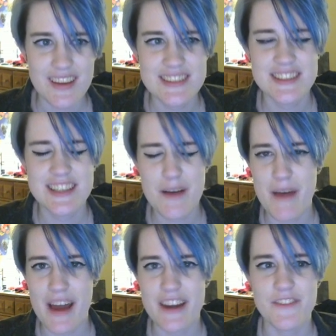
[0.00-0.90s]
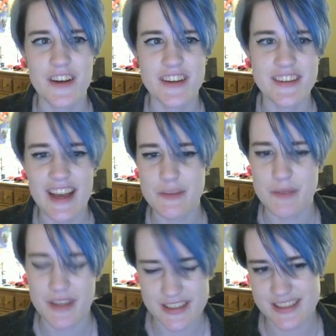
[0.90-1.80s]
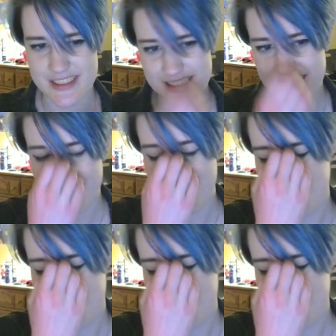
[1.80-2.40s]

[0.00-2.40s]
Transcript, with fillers: see how bad it fucking gets, because I